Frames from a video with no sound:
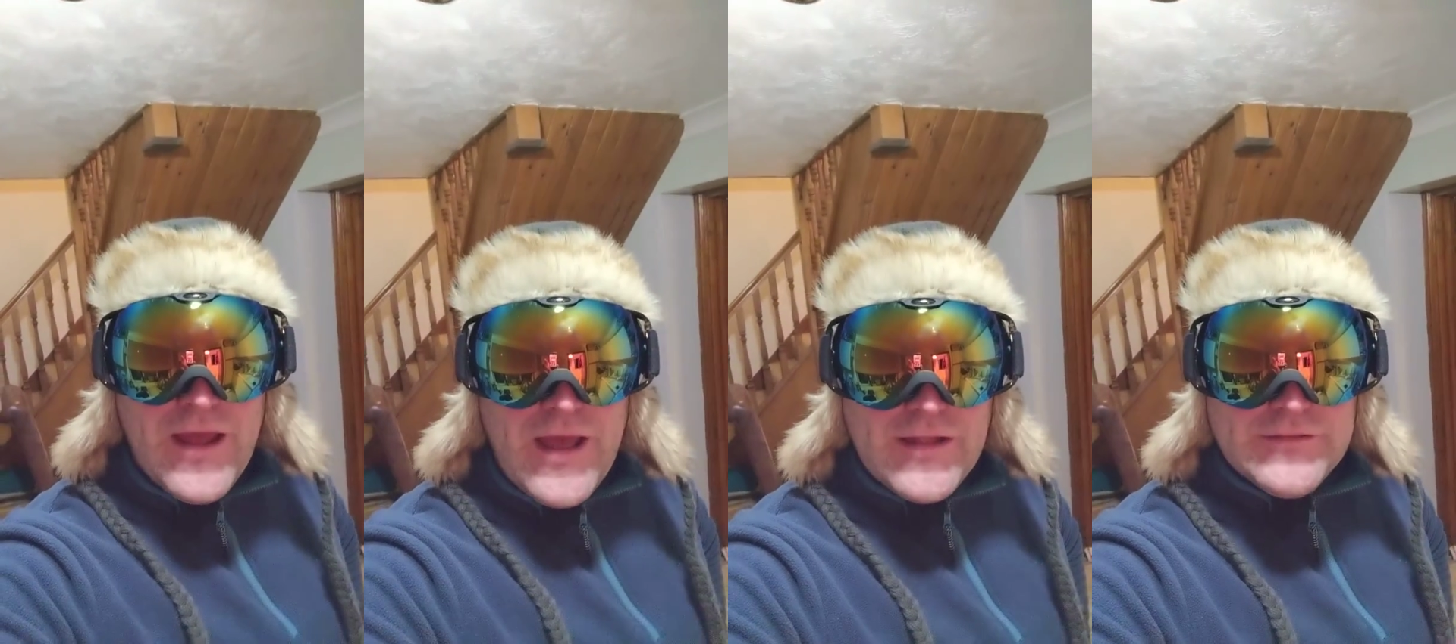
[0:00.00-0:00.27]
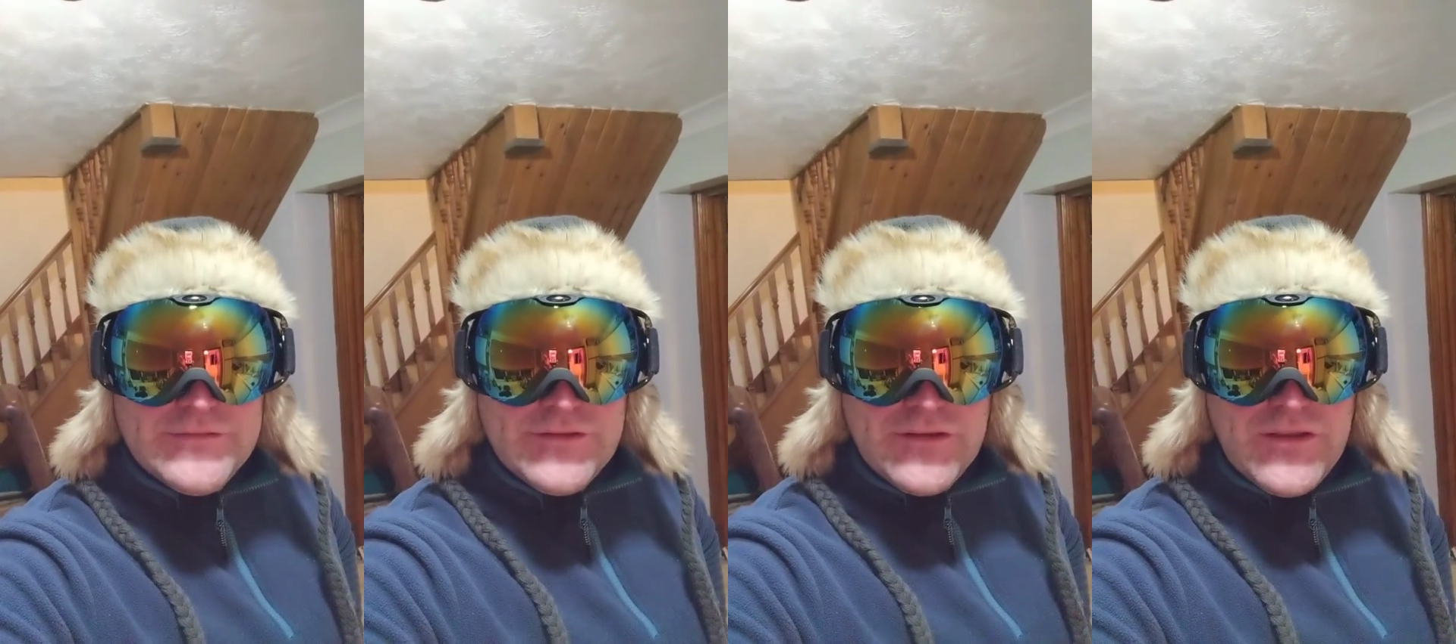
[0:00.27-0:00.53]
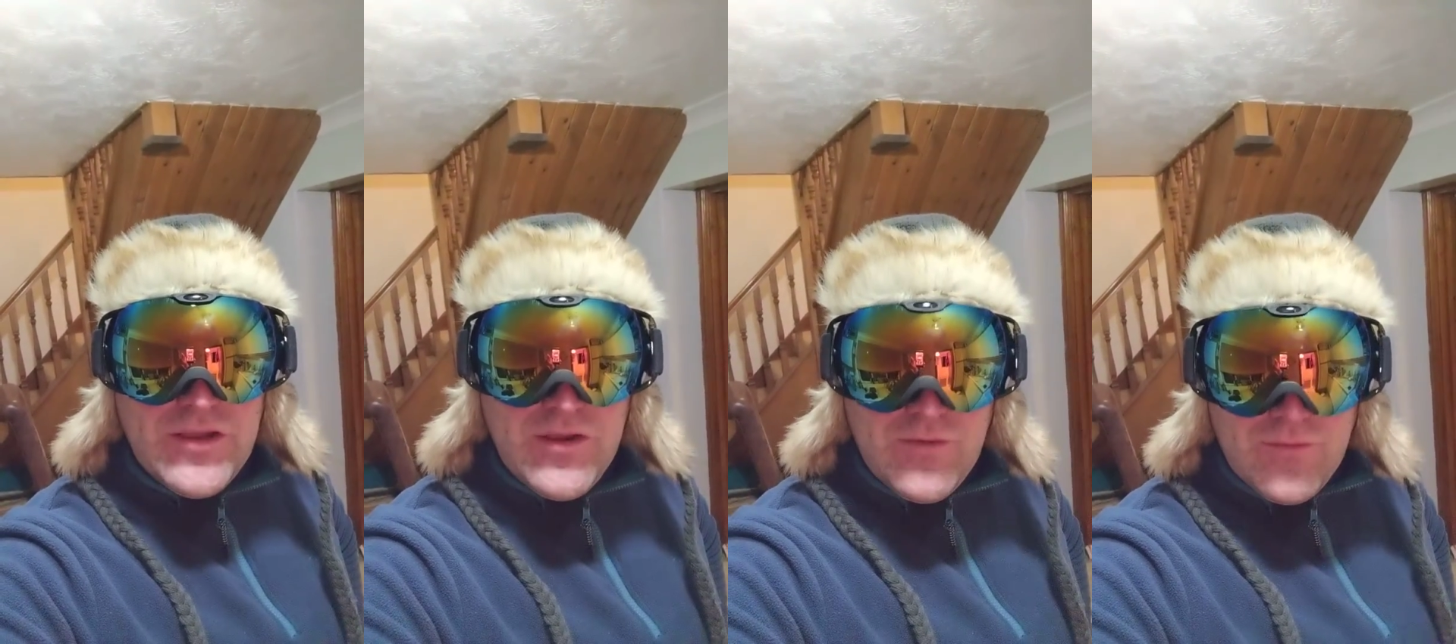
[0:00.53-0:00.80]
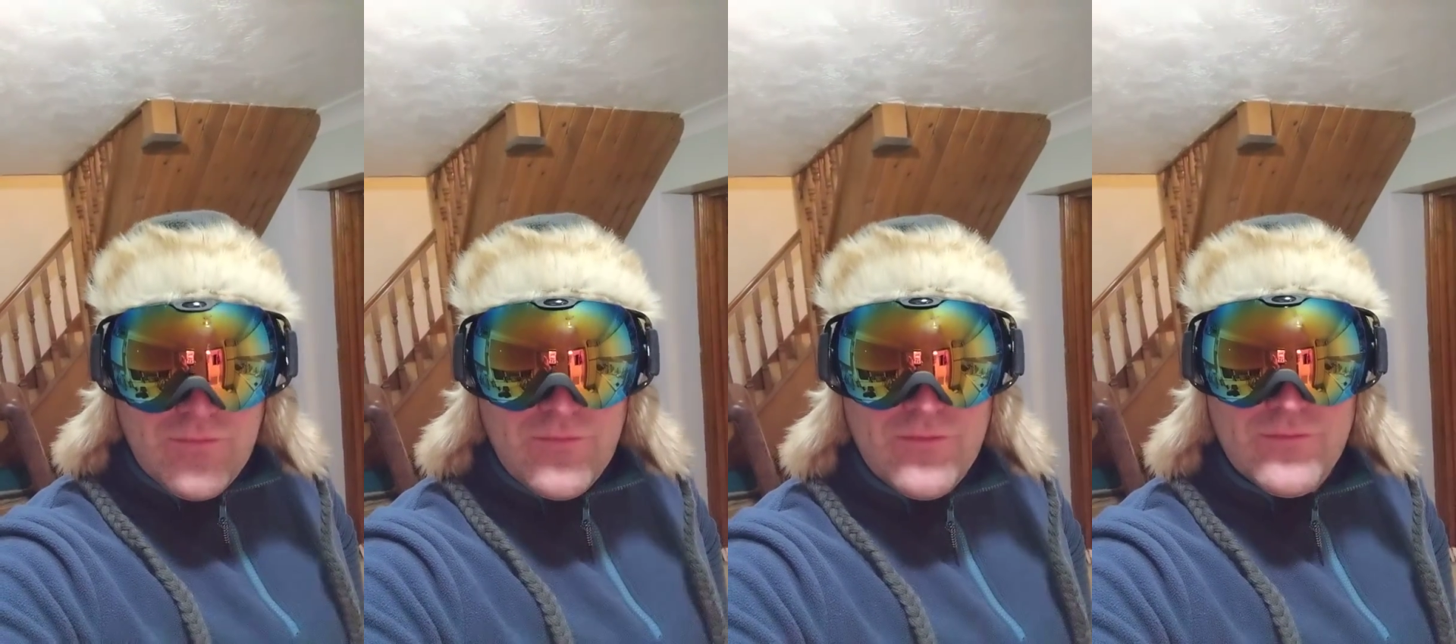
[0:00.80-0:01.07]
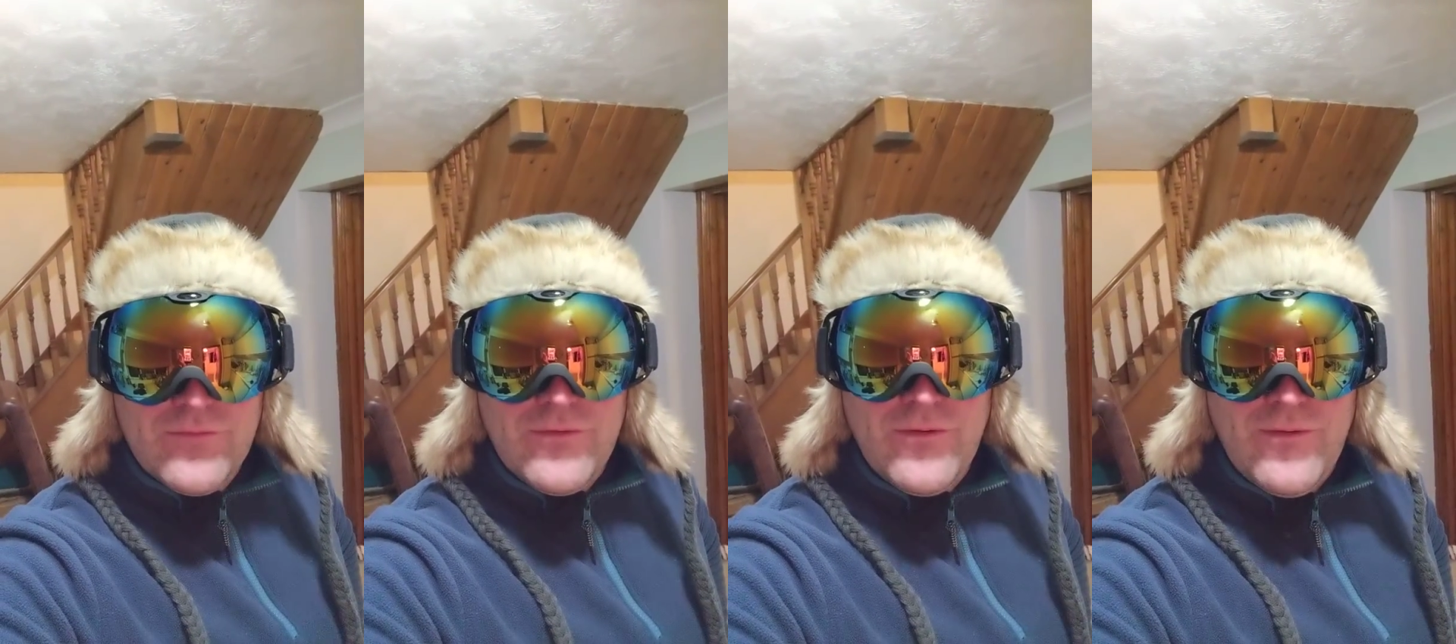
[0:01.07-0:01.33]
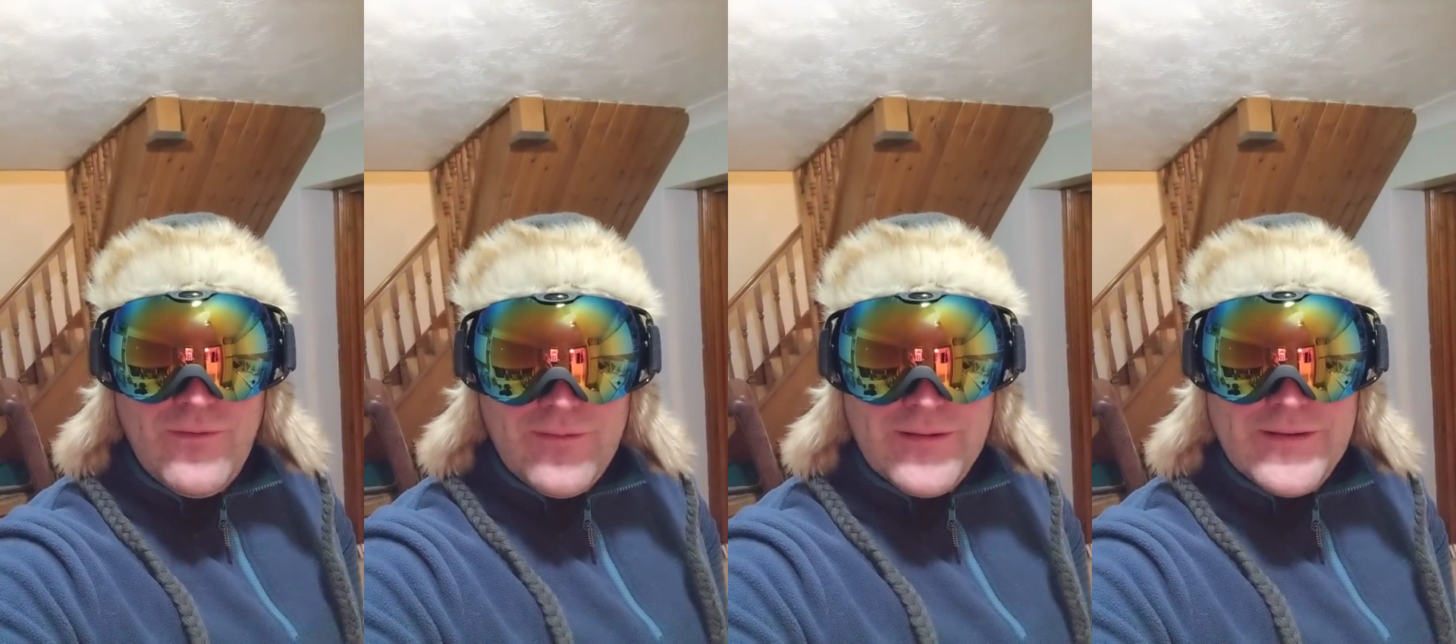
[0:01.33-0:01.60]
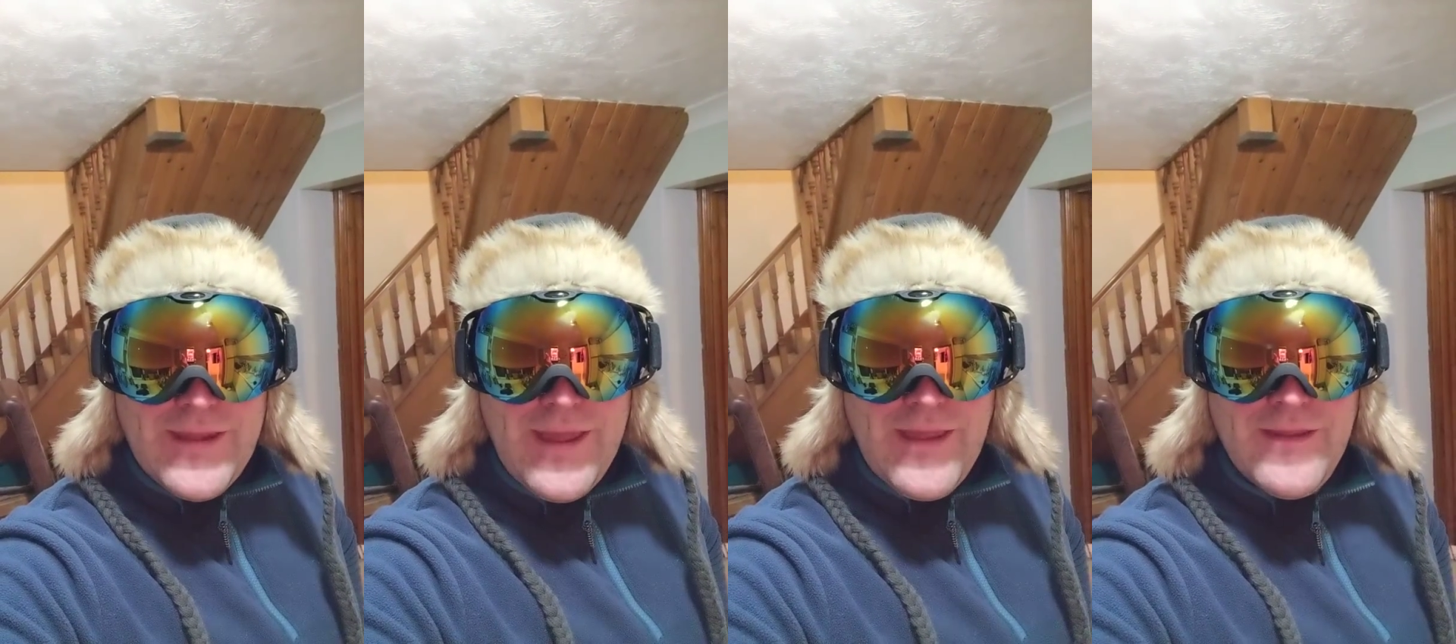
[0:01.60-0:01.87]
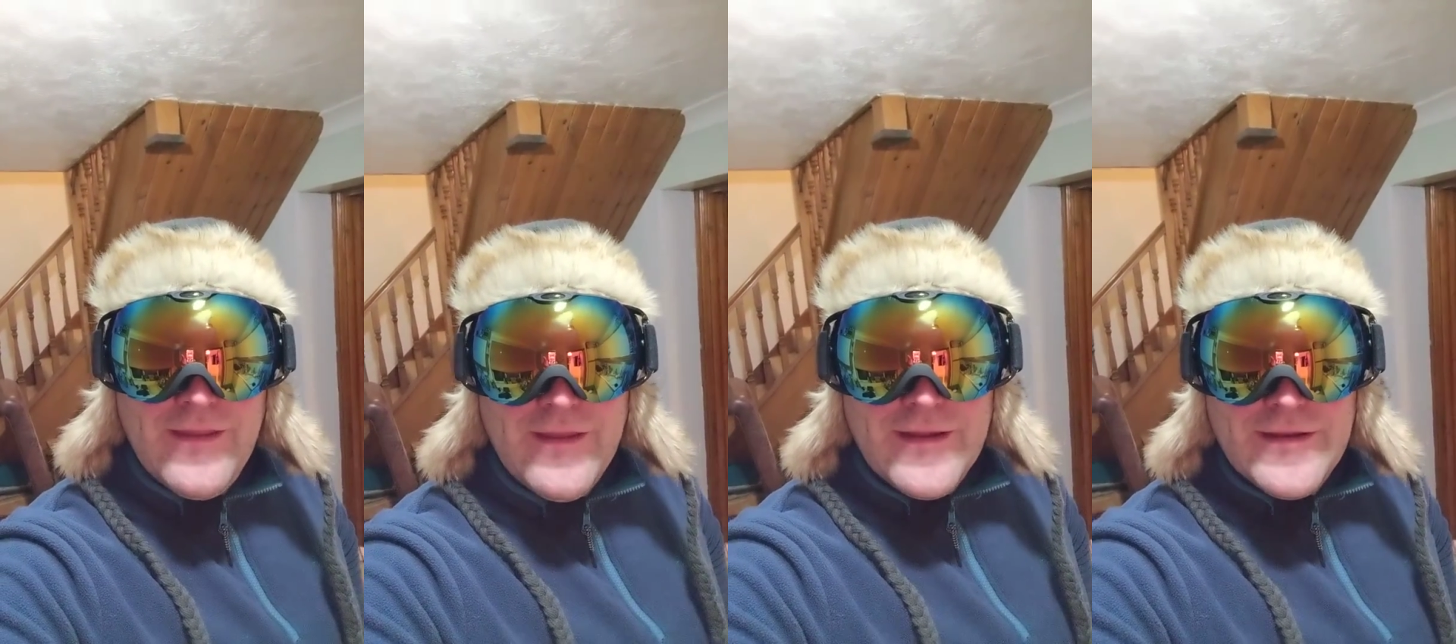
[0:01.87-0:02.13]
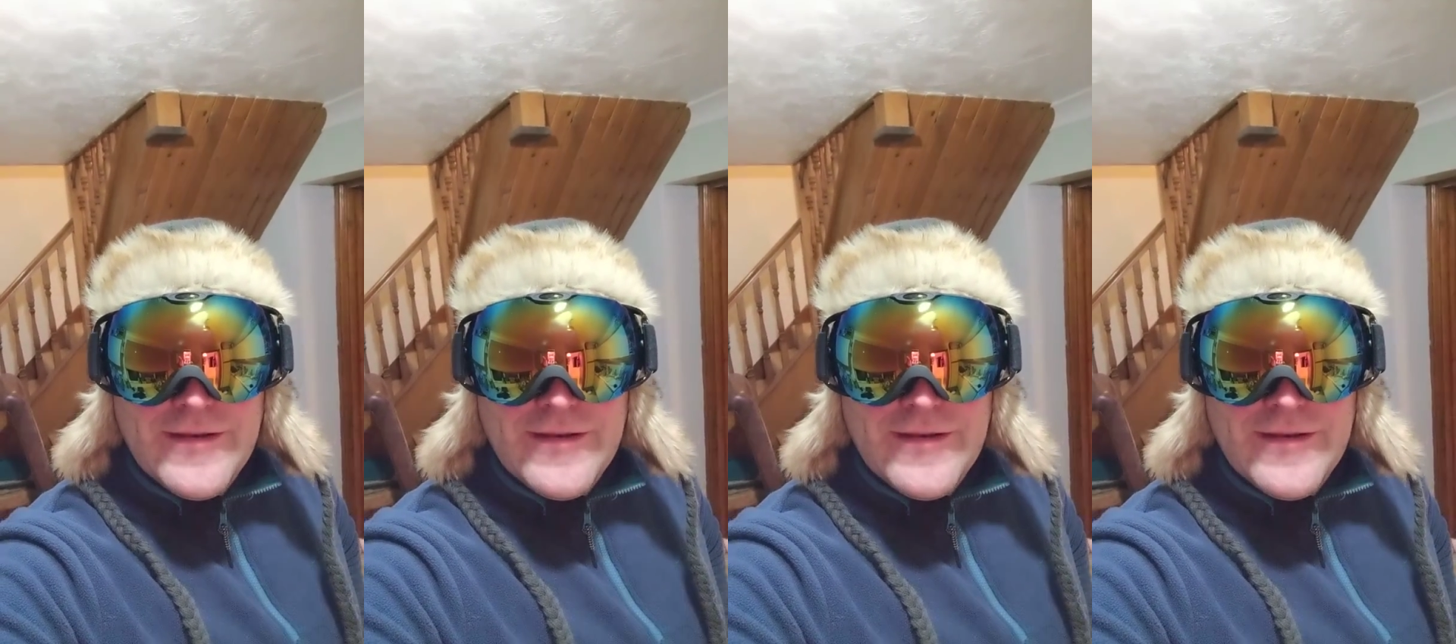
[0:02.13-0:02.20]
and secure on holiday